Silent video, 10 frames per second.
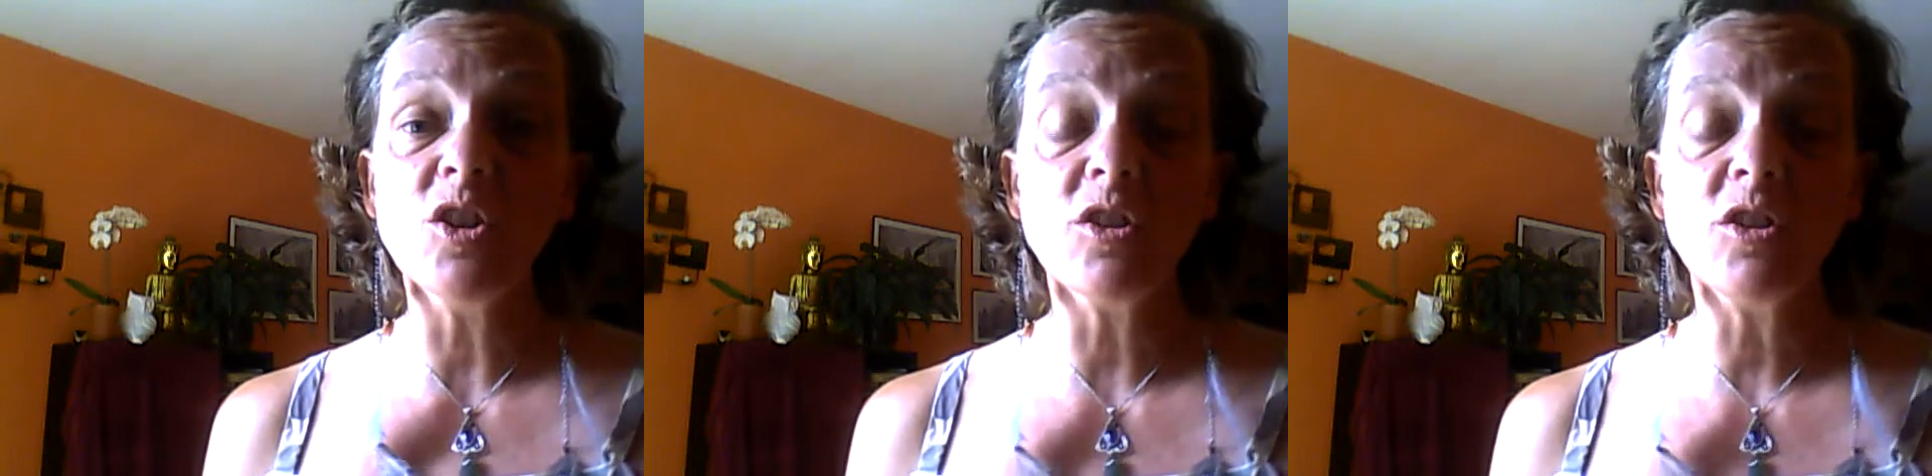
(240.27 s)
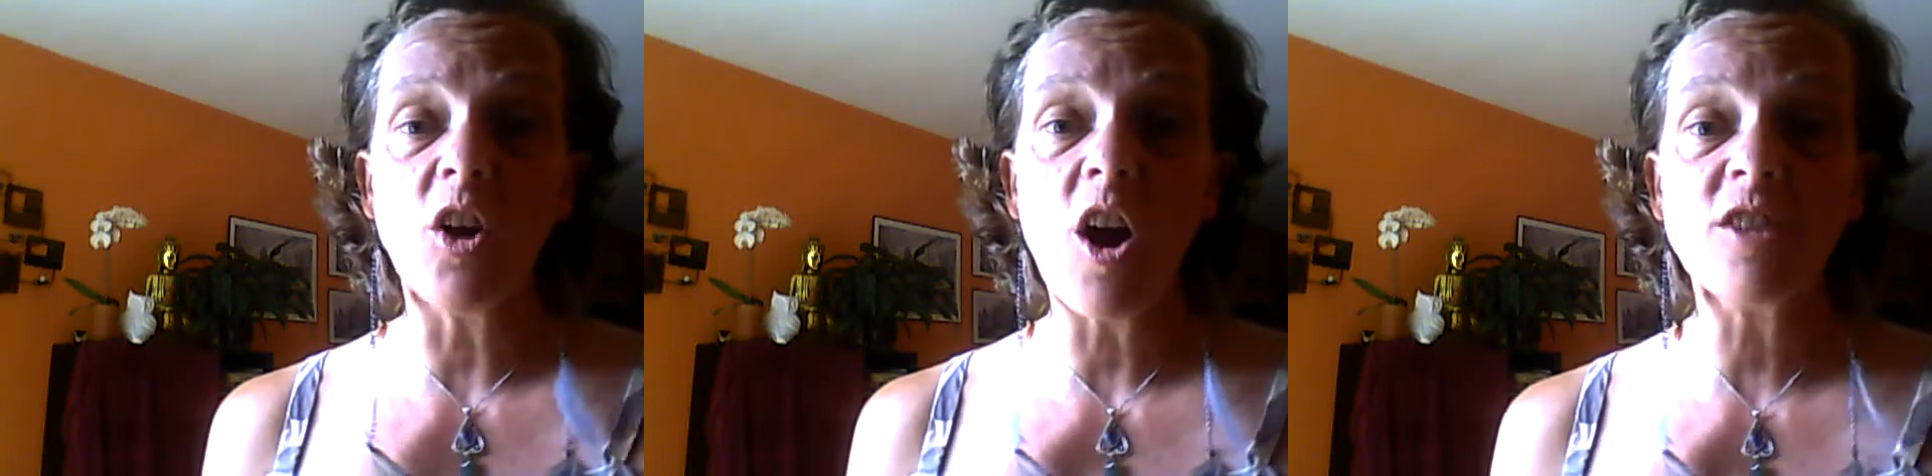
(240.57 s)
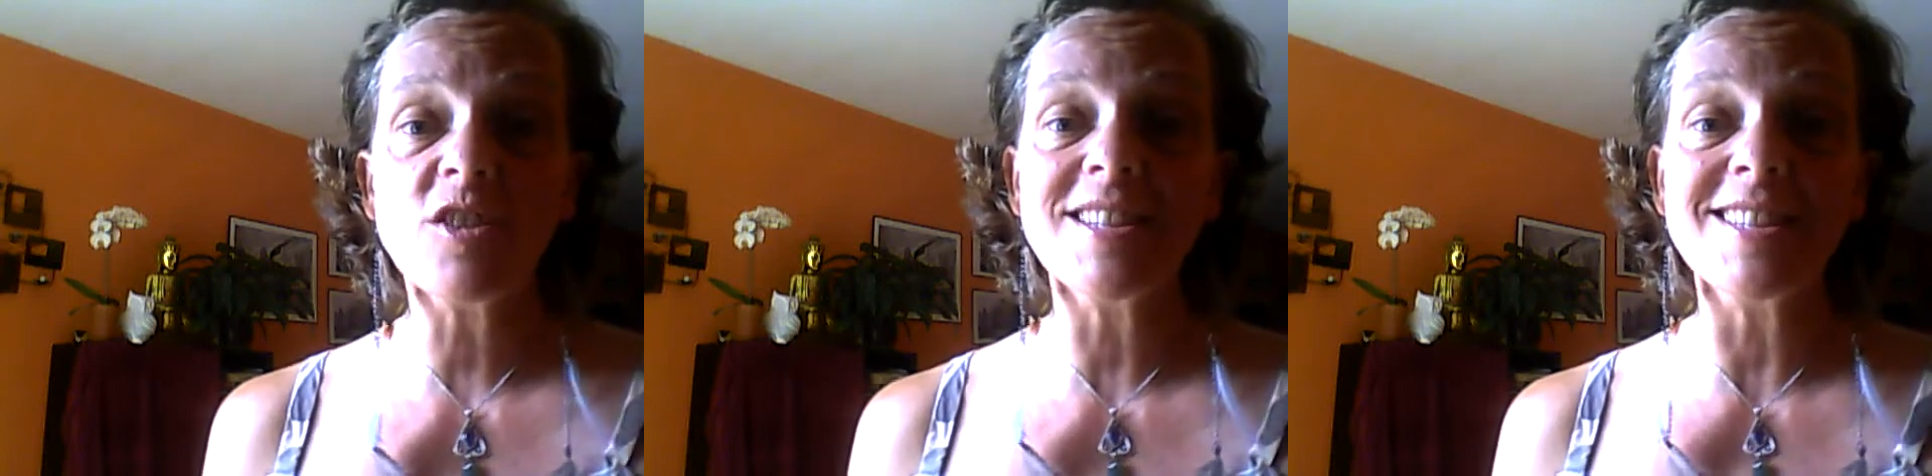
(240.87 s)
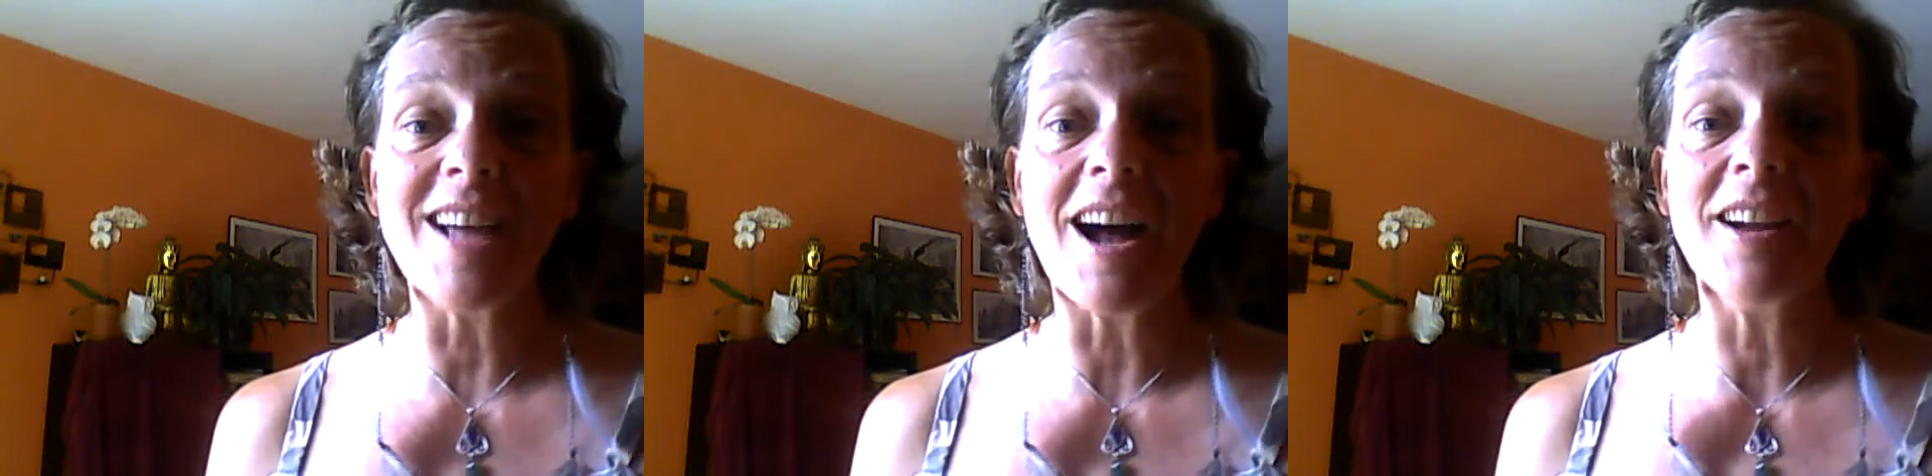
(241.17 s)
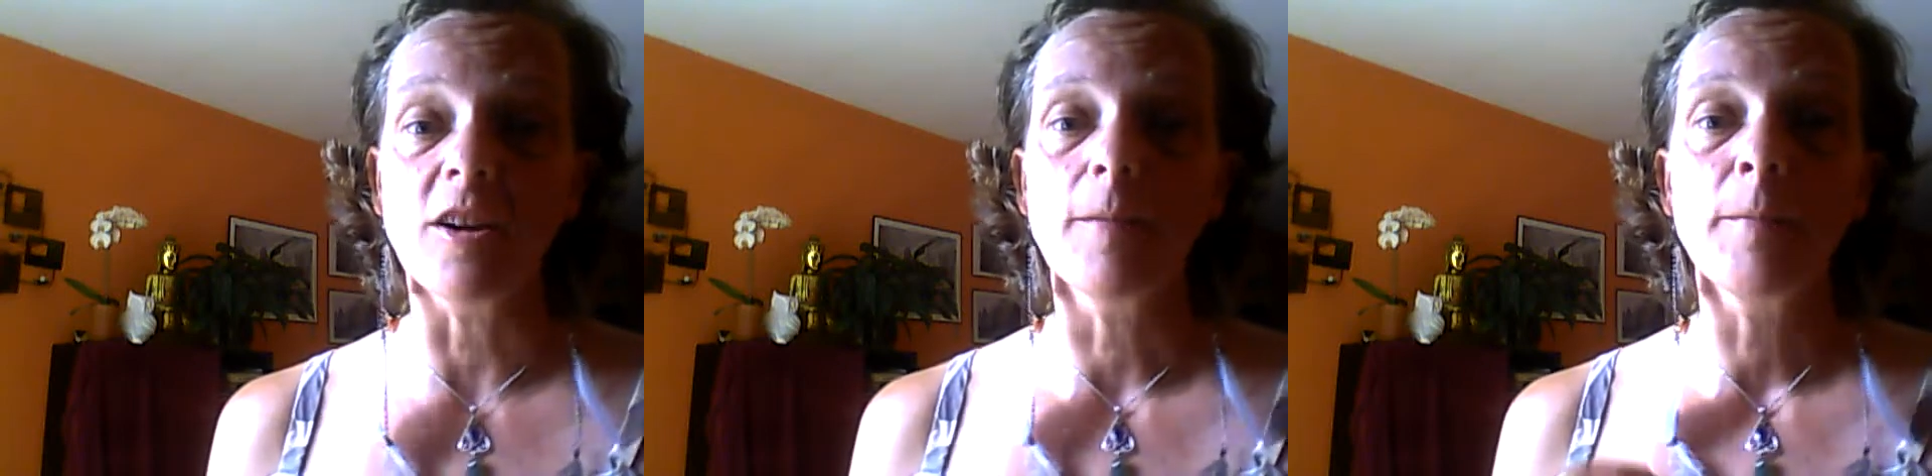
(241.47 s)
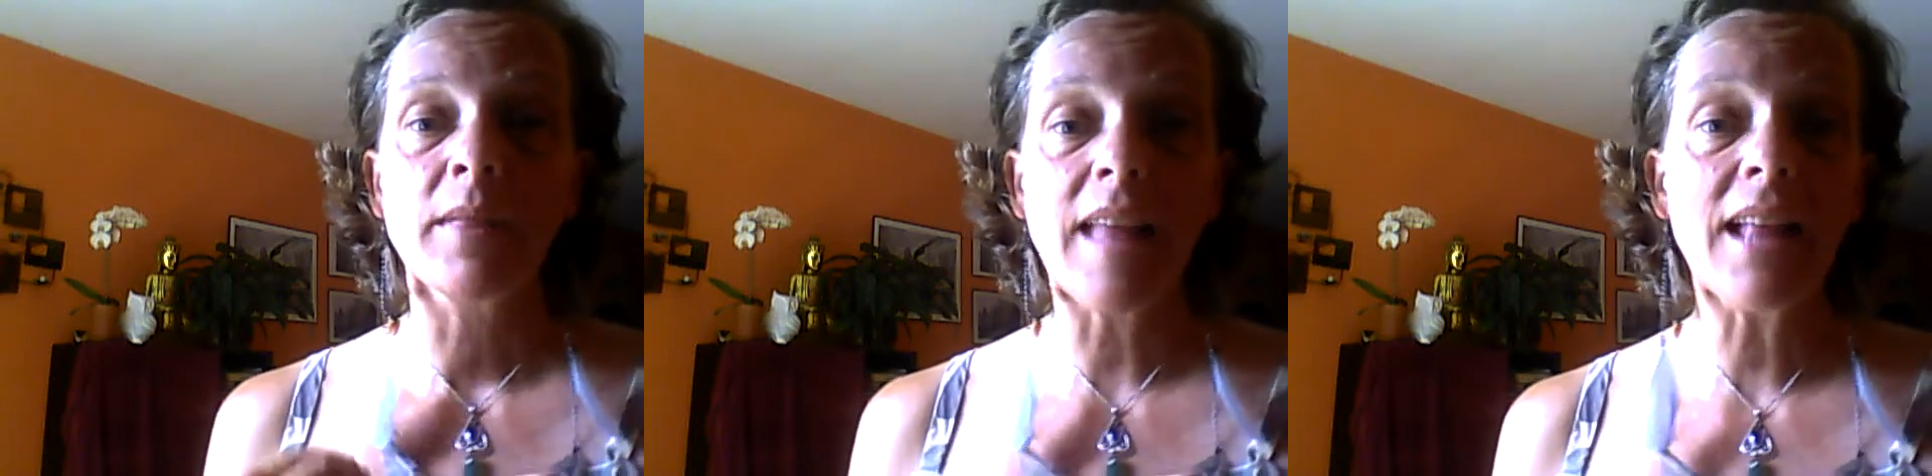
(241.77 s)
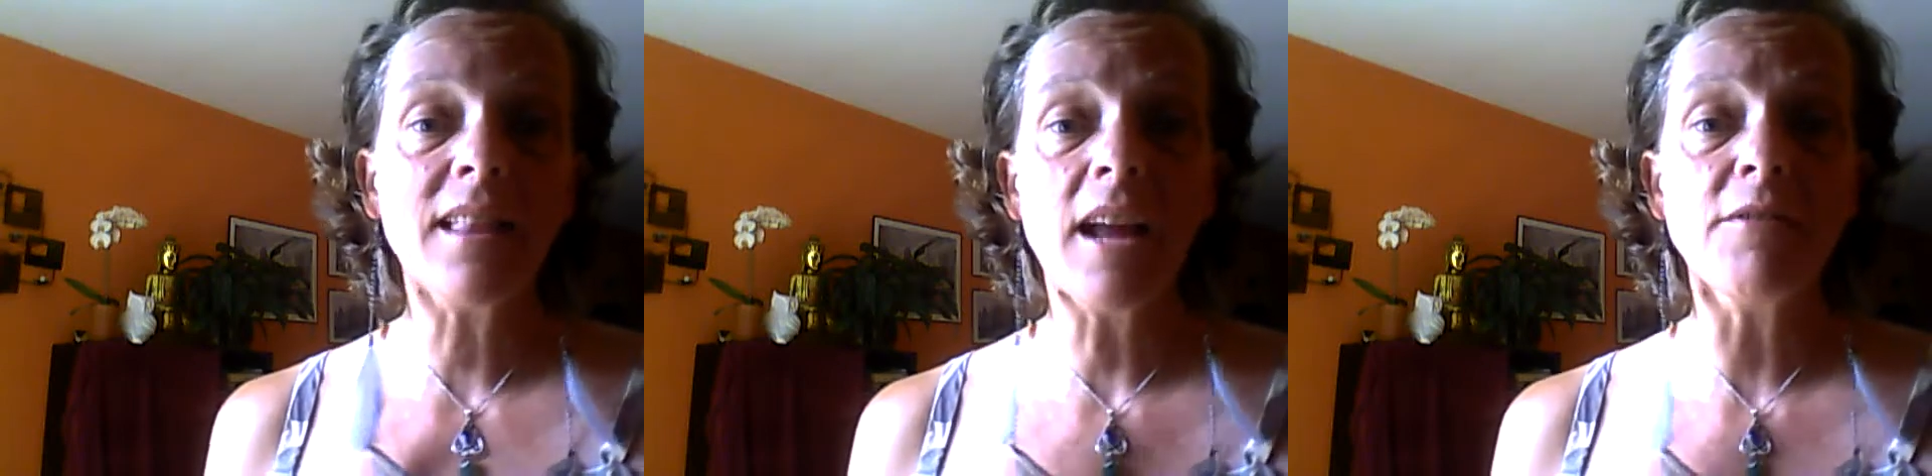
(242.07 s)
your, your heart's desire
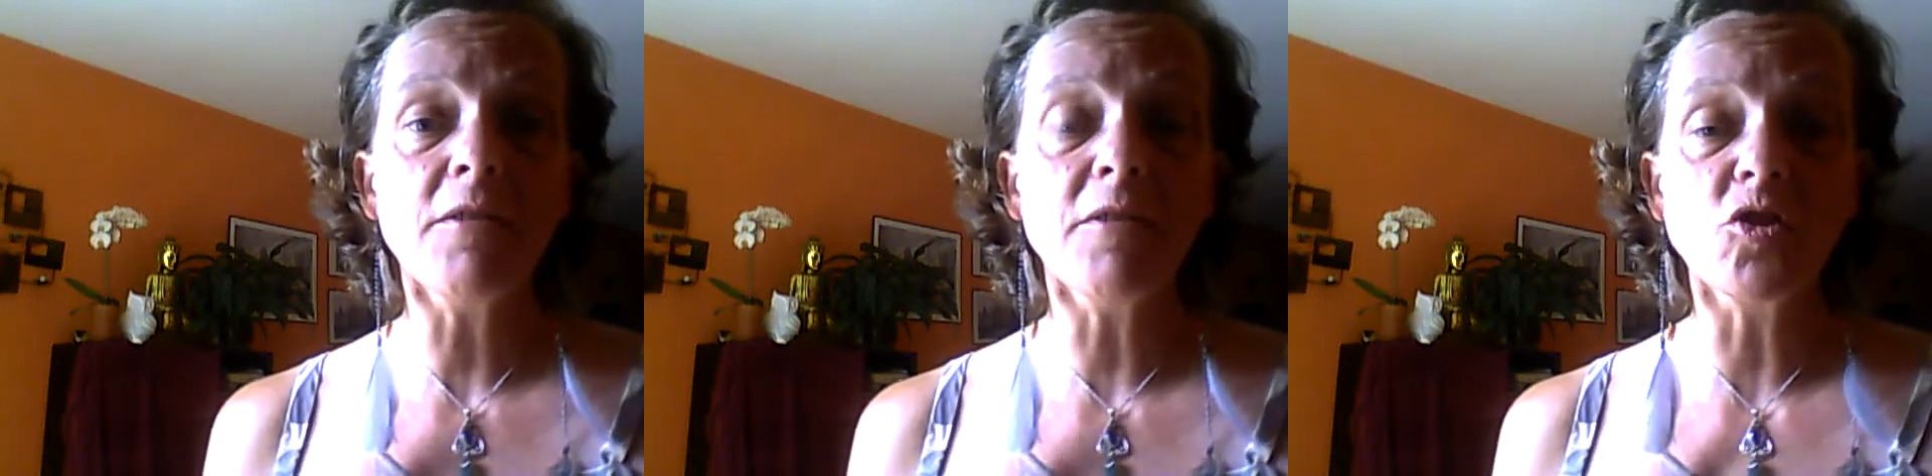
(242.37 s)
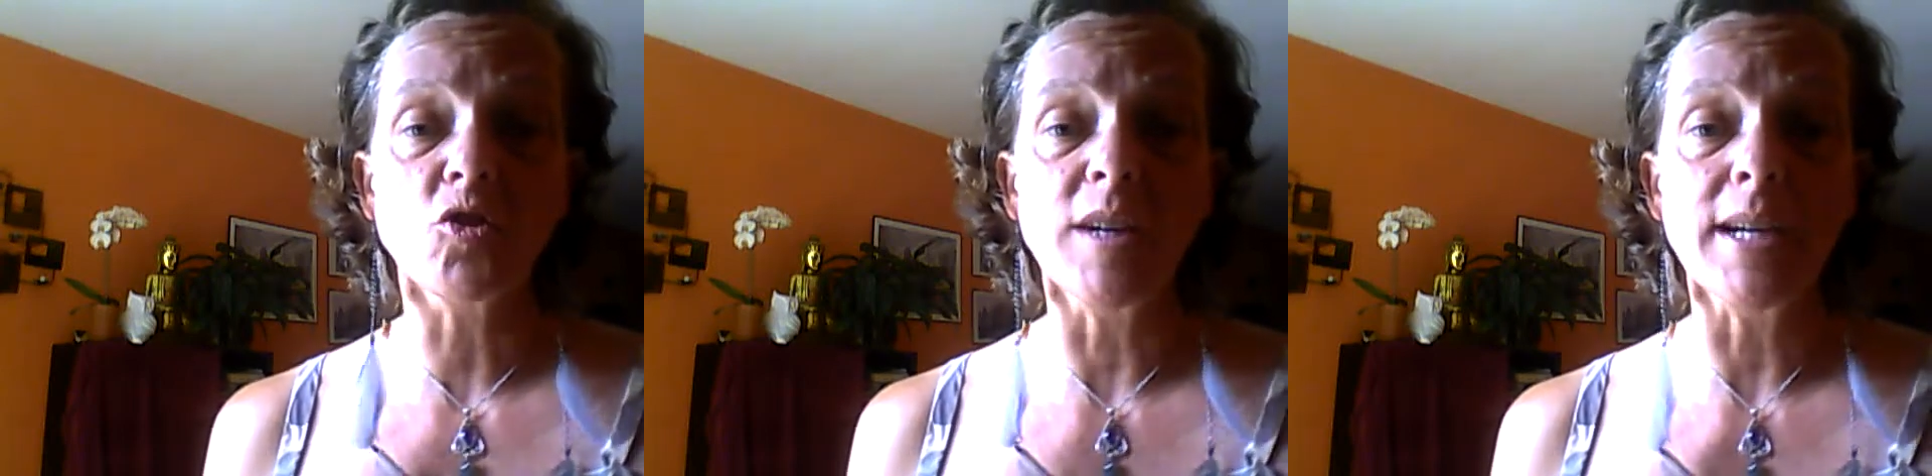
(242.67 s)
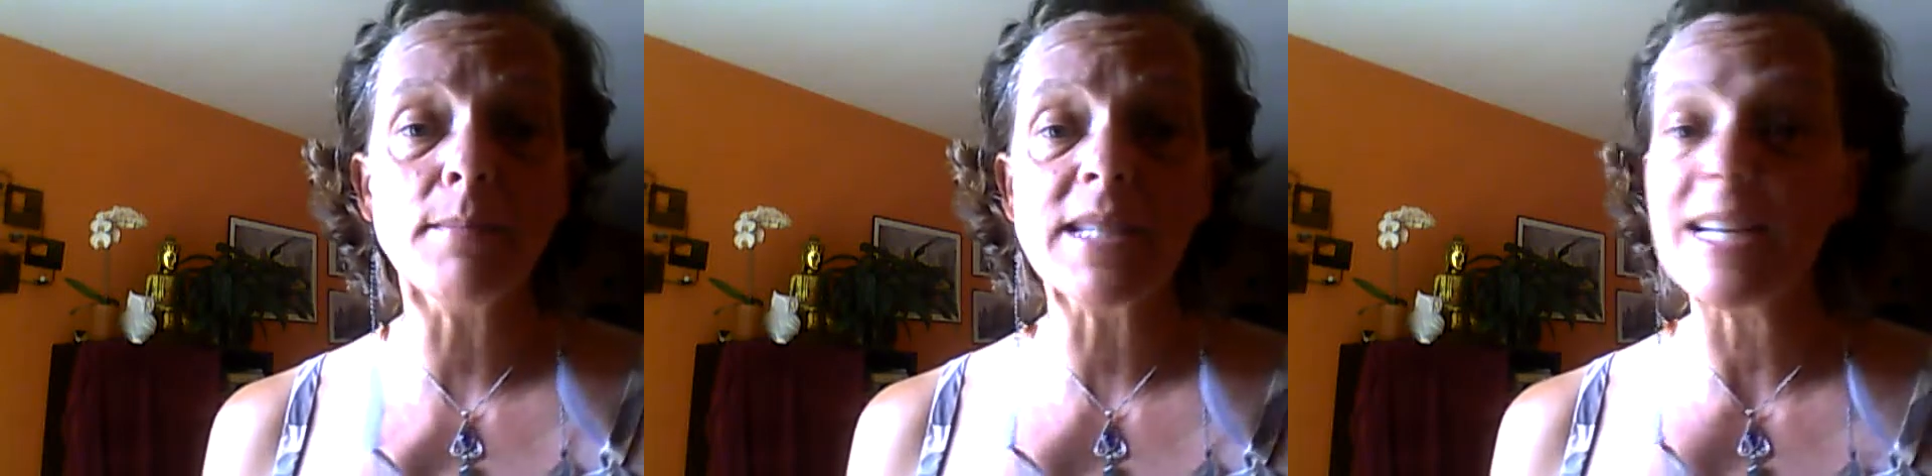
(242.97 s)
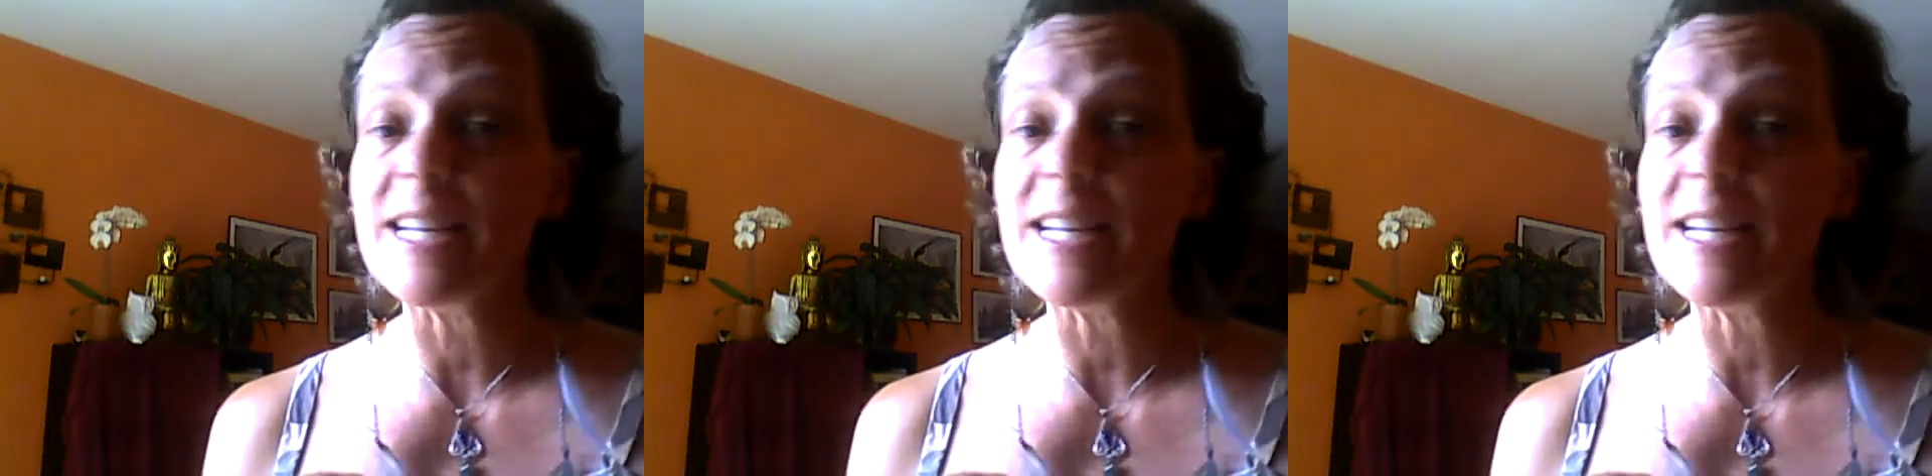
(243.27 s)
that life of your dreams,